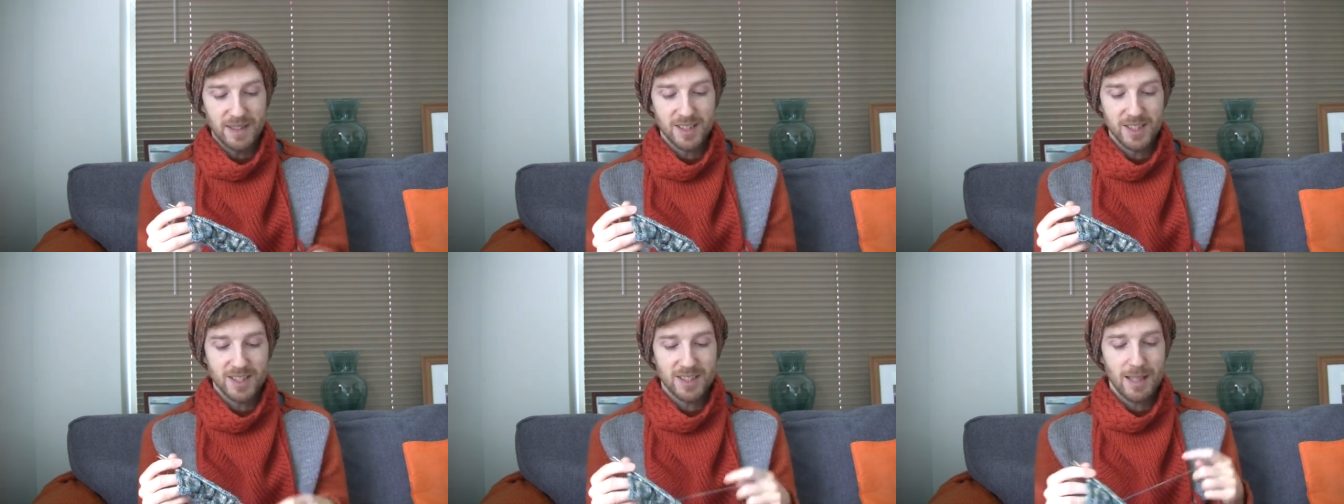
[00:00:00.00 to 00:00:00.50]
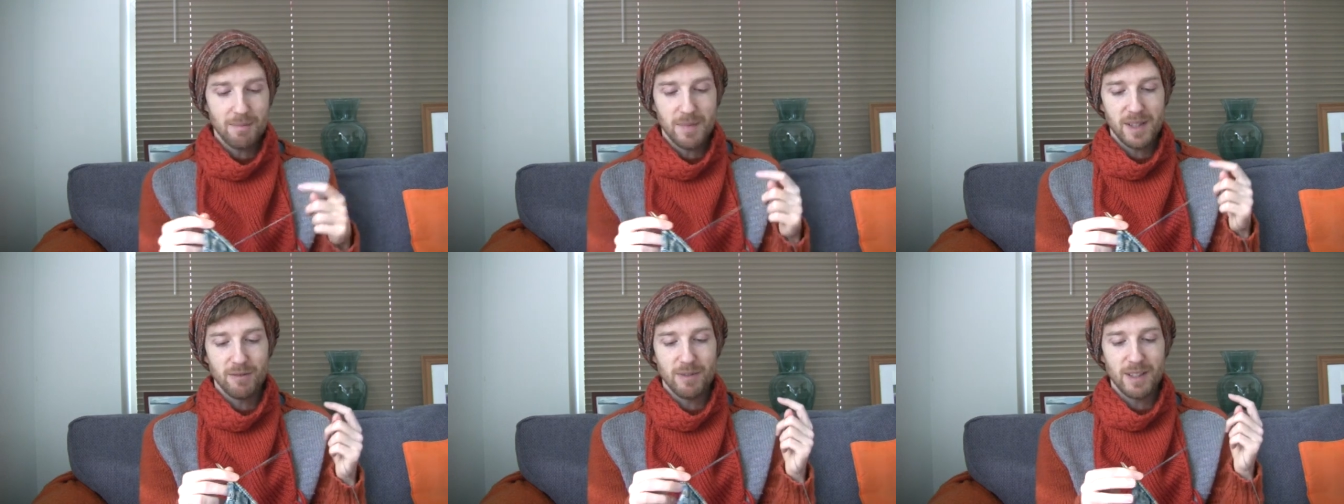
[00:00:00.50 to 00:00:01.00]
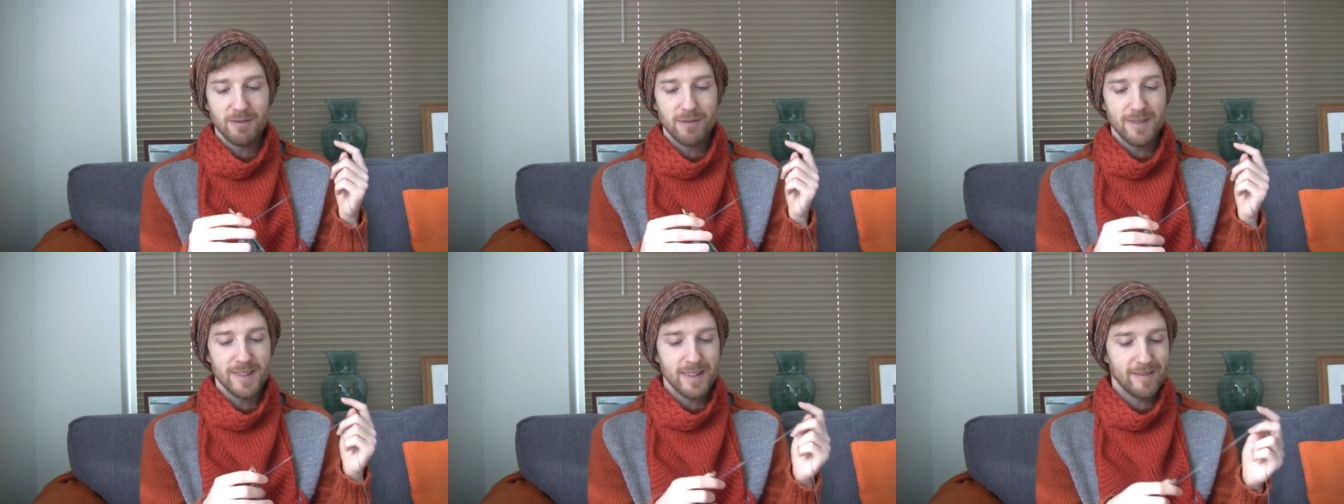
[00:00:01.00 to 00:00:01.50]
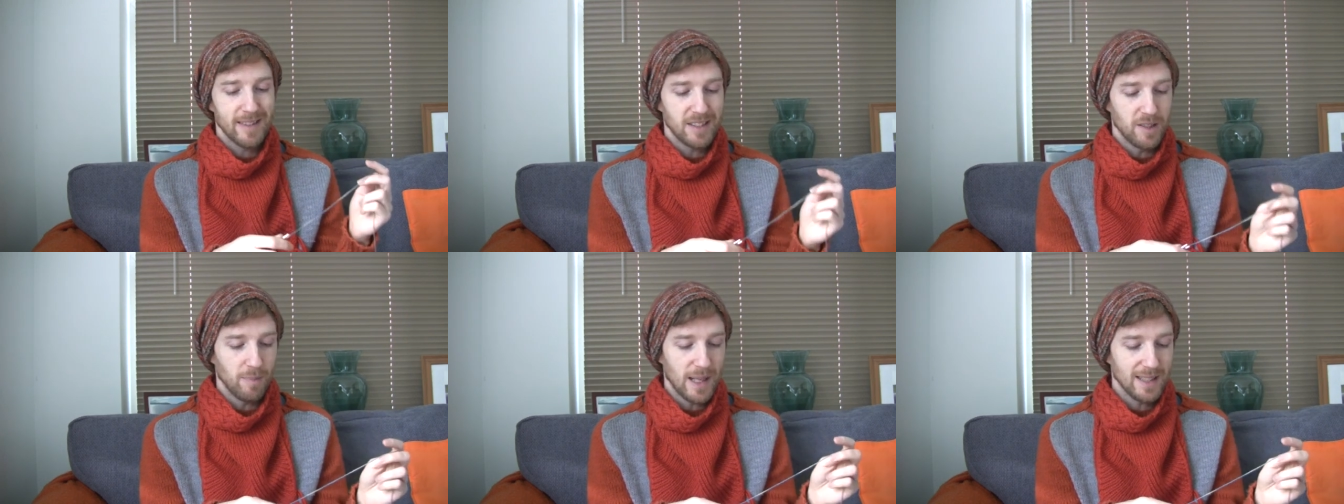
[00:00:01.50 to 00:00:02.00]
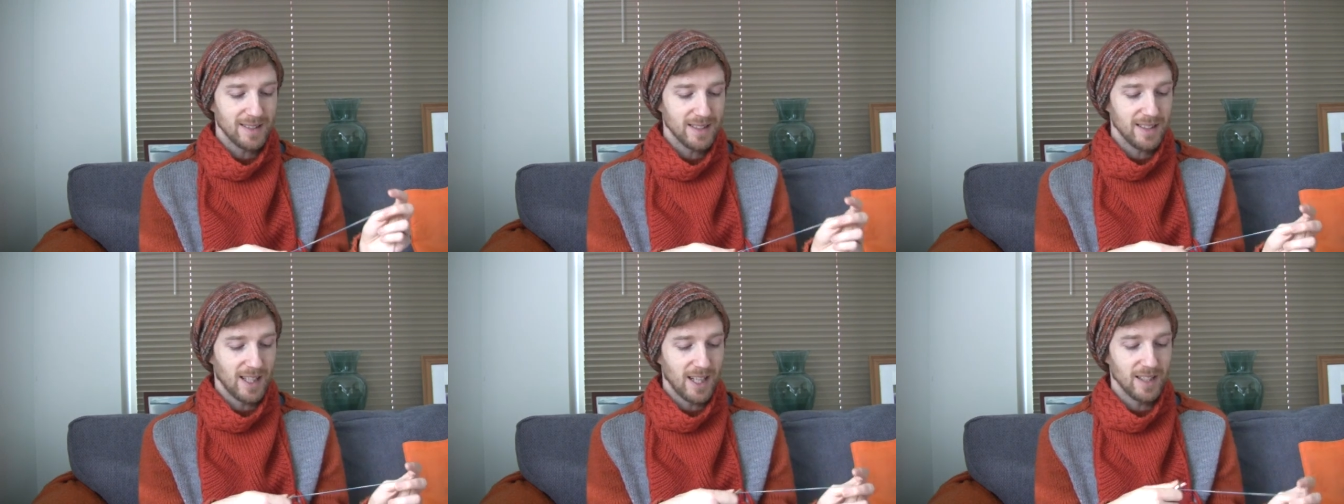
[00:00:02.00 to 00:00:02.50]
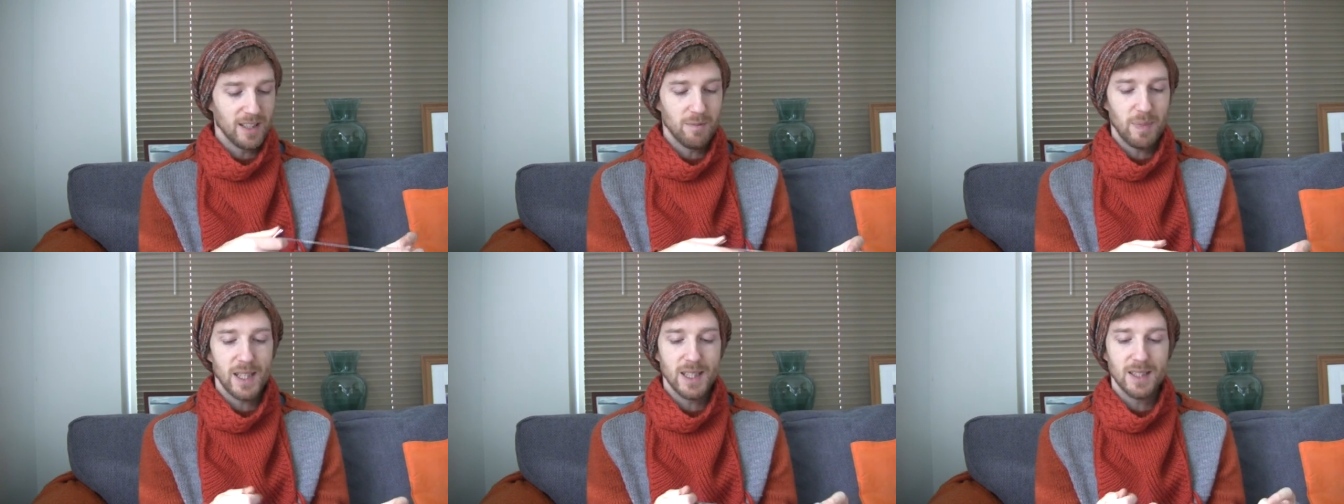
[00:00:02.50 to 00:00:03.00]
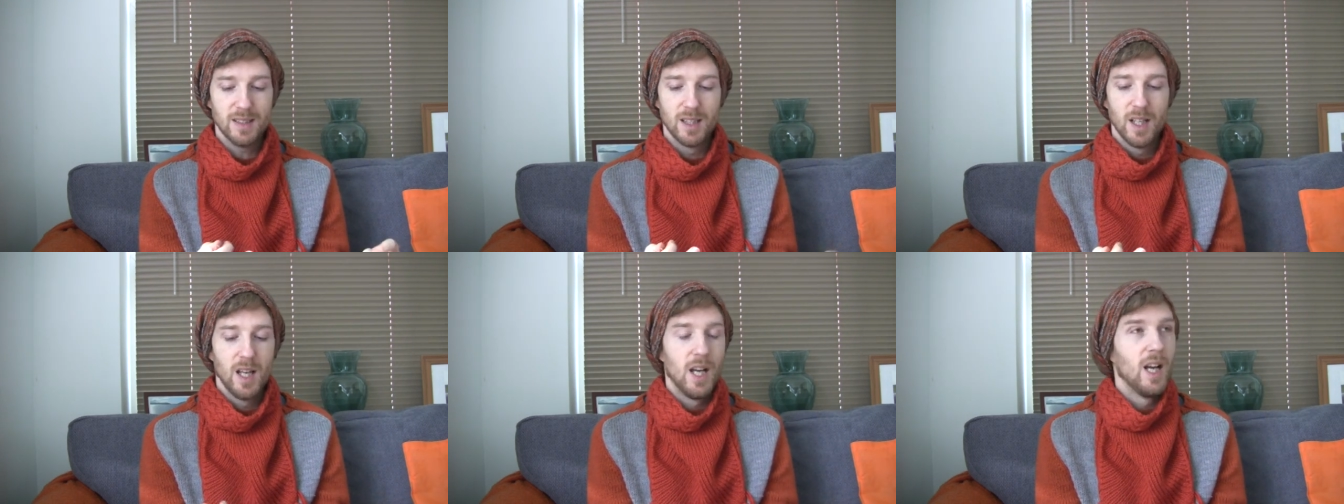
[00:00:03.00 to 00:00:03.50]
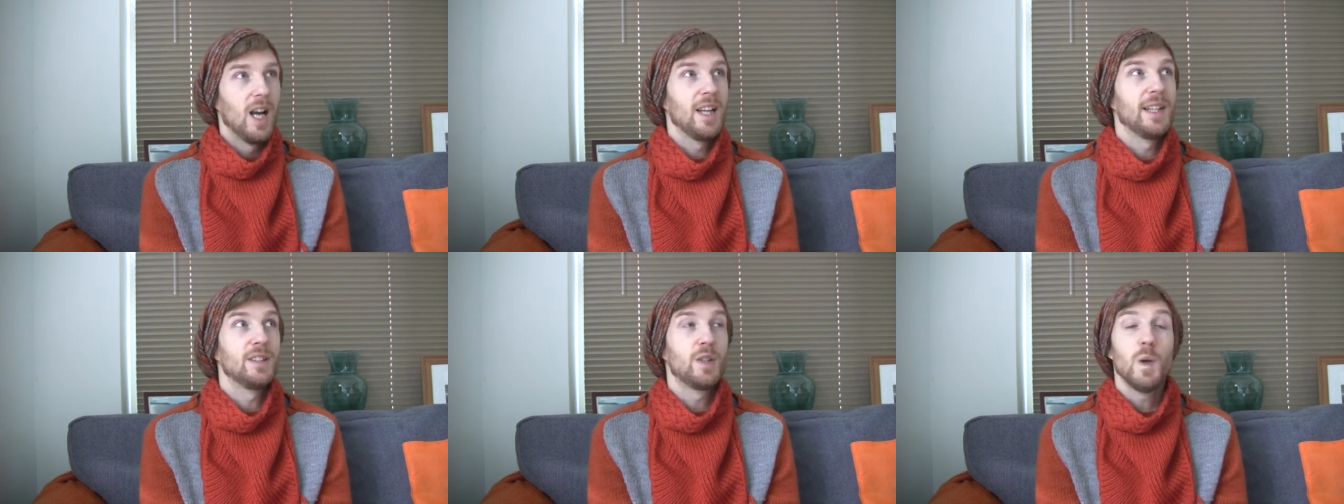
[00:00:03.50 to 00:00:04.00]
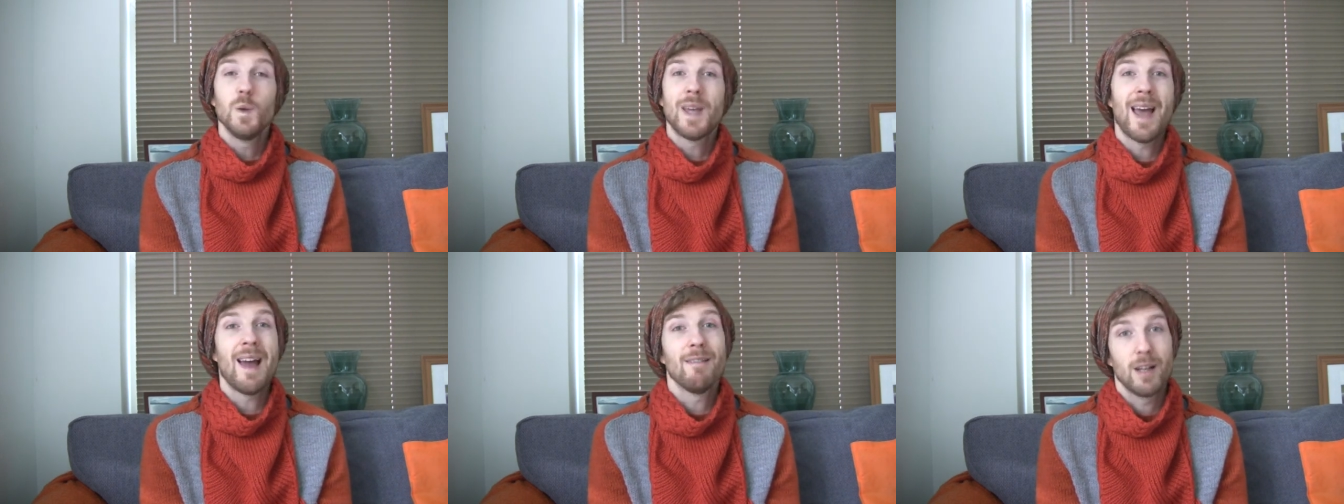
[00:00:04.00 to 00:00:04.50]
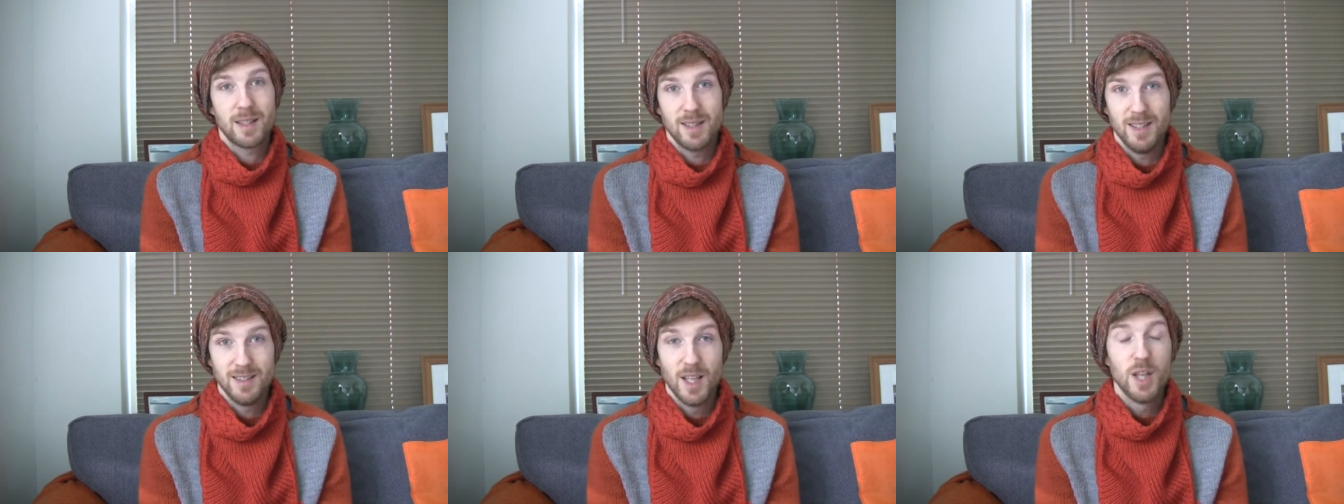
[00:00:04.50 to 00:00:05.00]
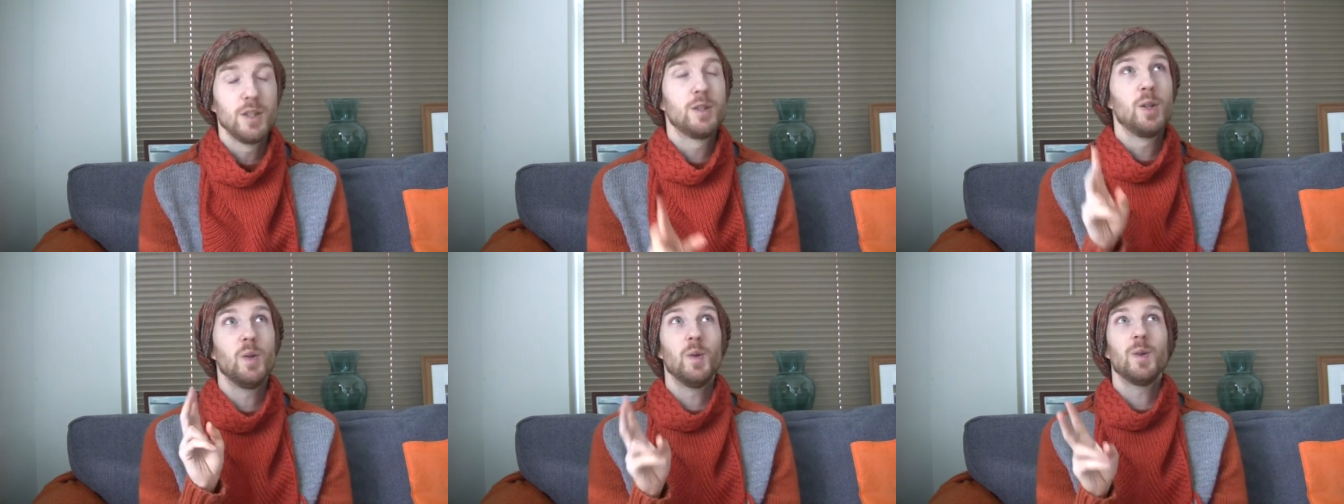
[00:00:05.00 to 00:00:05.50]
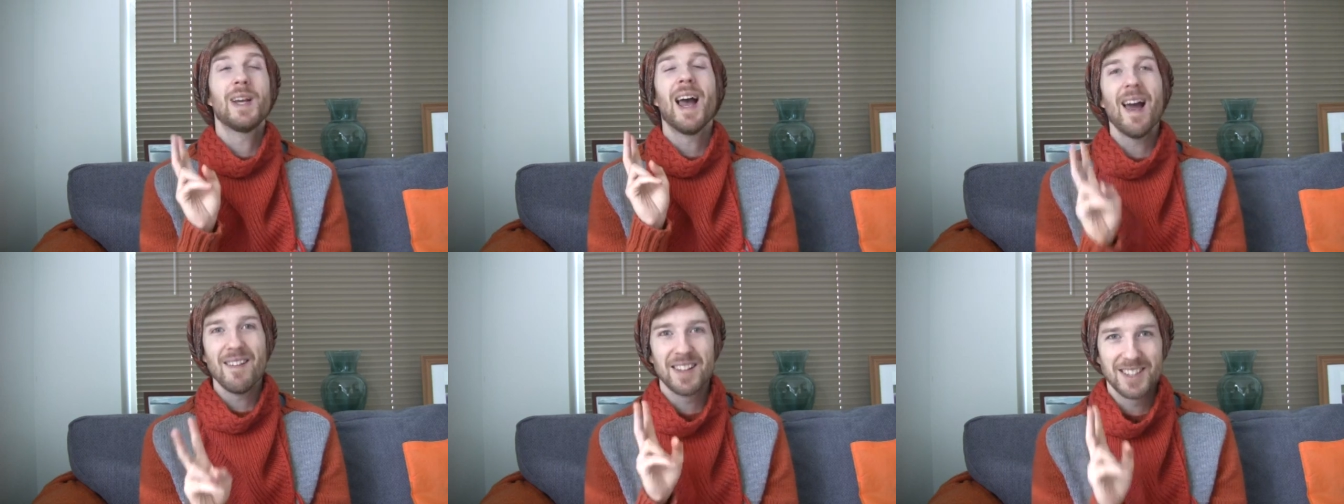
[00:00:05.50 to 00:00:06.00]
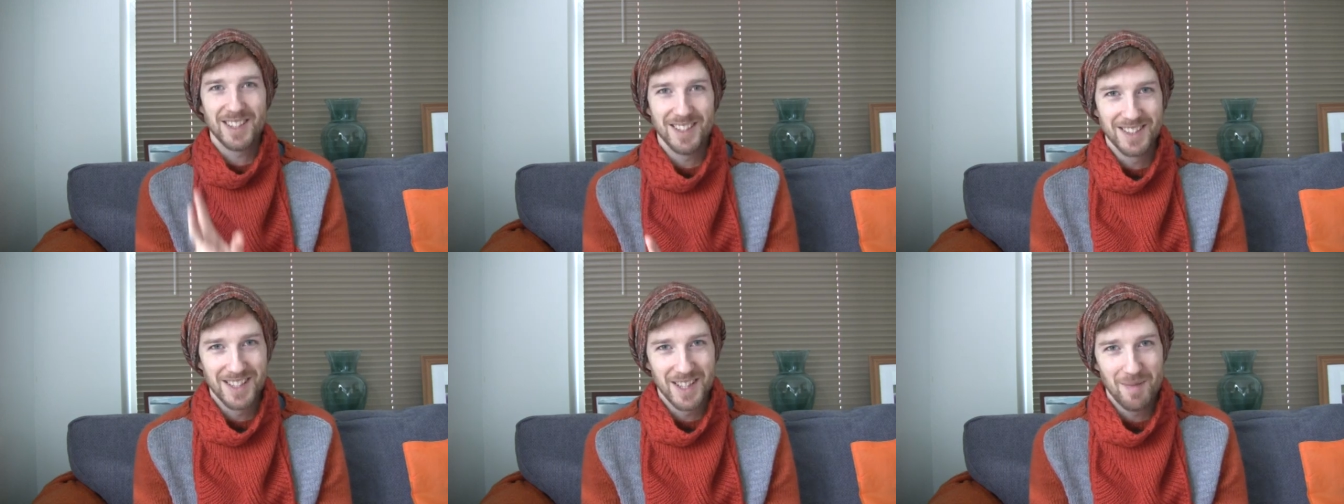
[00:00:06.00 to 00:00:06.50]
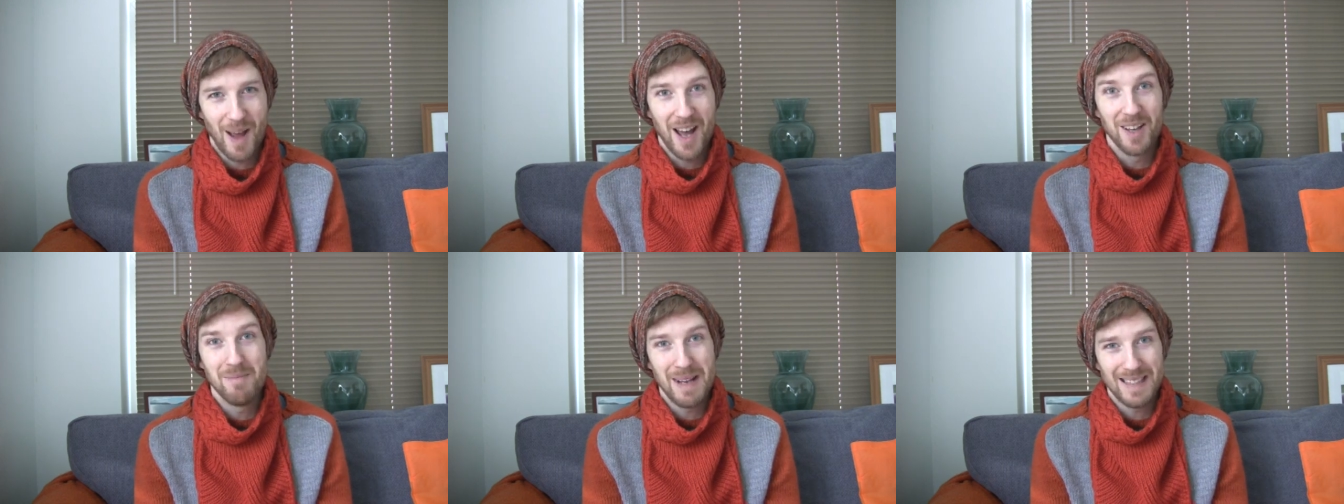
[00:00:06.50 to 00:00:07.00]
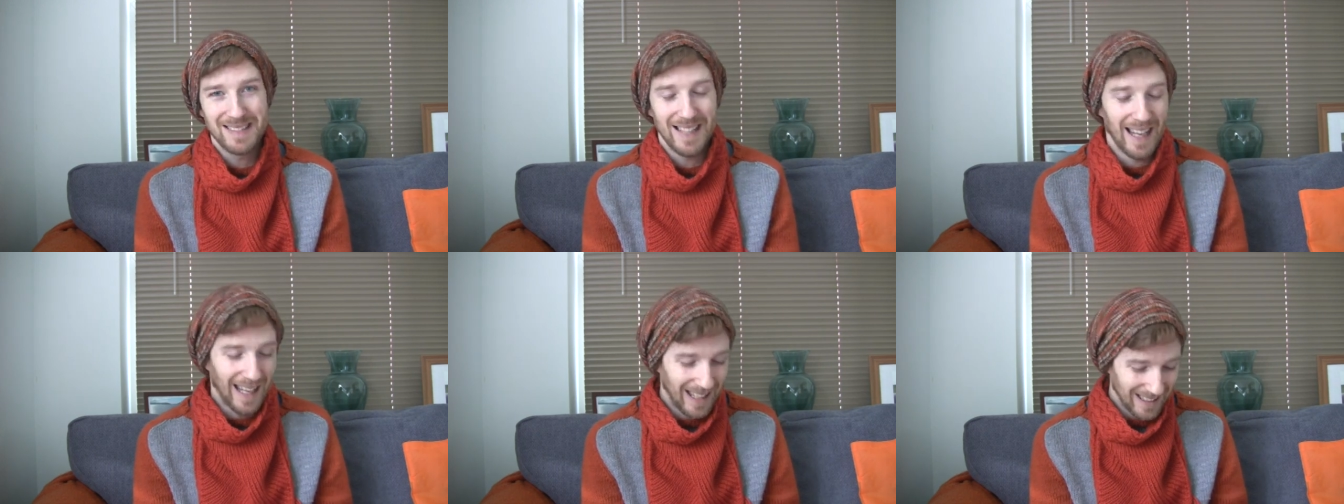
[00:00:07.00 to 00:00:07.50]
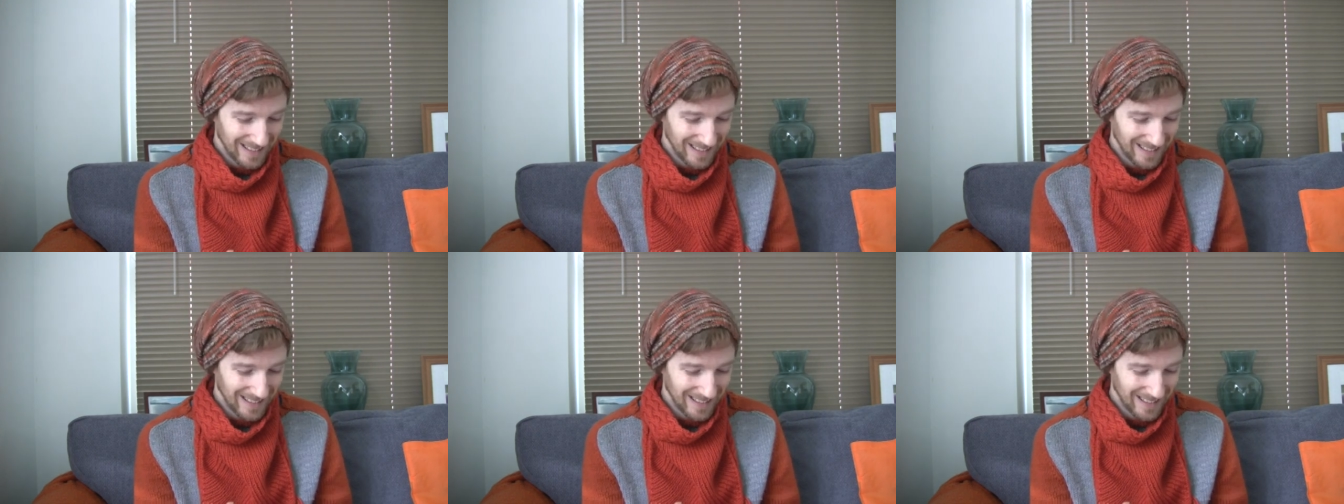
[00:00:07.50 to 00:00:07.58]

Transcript: So she'd sent me the written up pattern, and there'd been, I think, two characters in the pattern missing.